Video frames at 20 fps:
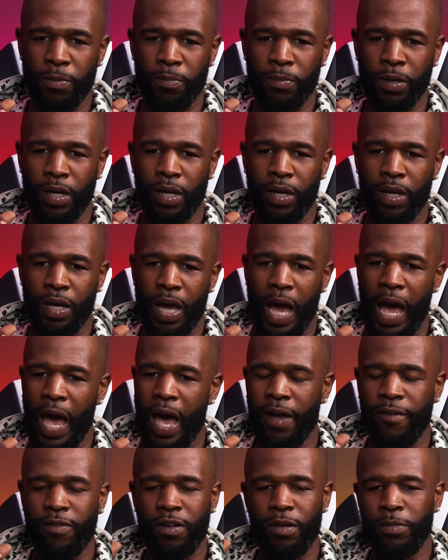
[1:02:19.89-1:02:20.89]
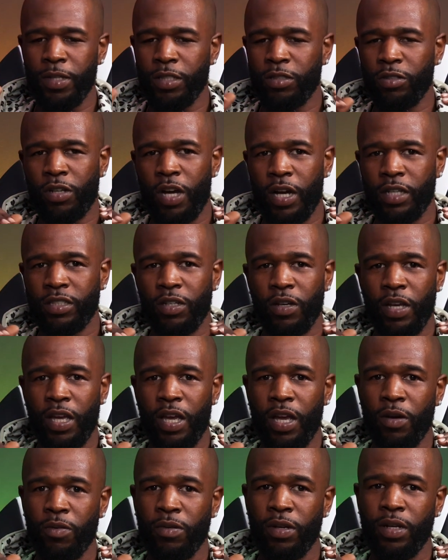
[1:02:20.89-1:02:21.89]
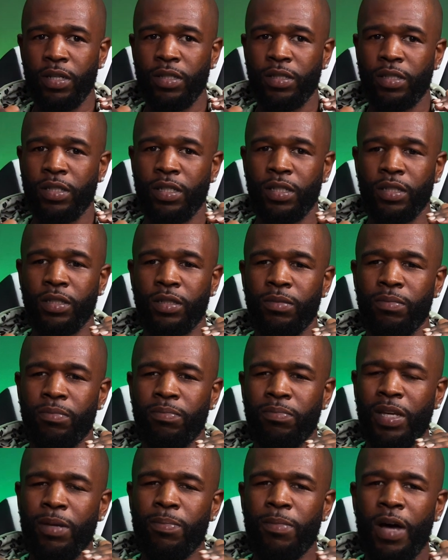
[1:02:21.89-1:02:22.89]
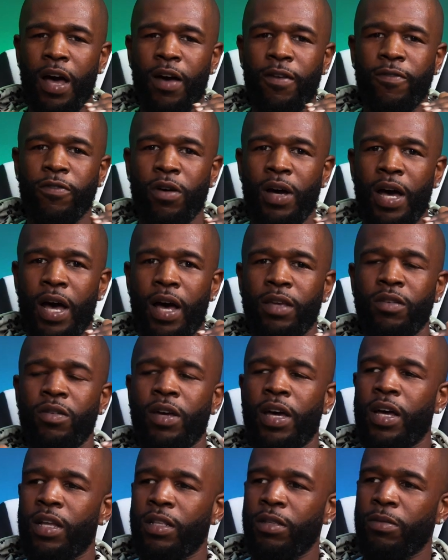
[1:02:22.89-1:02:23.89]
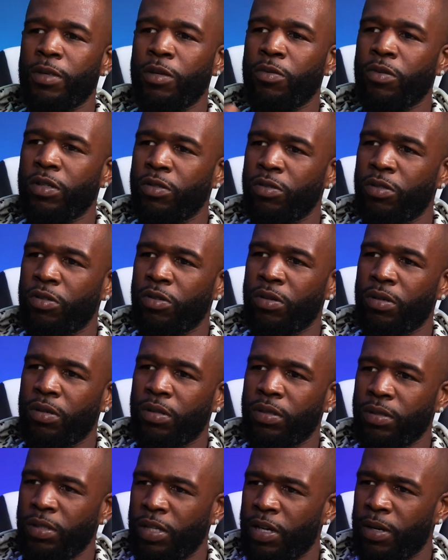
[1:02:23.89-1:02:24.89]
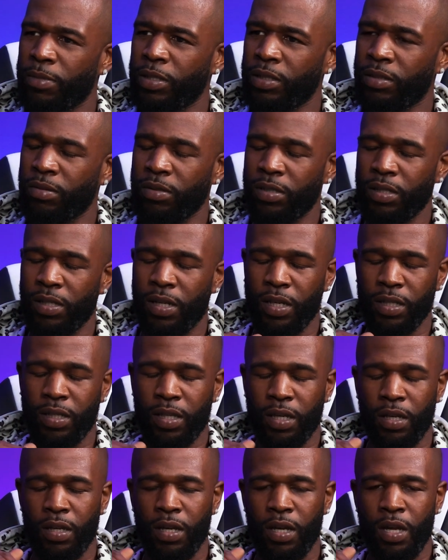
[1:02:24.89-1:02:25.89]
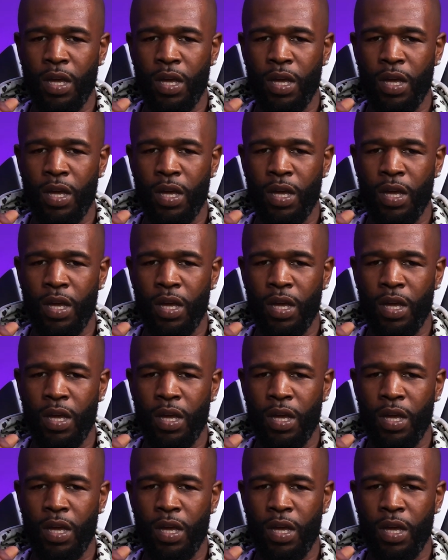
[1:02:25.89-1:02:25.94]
But I ain't finna beat you across your head with it. Just be mindful of how you handle me when you doing, you know what I mean, some shit like that.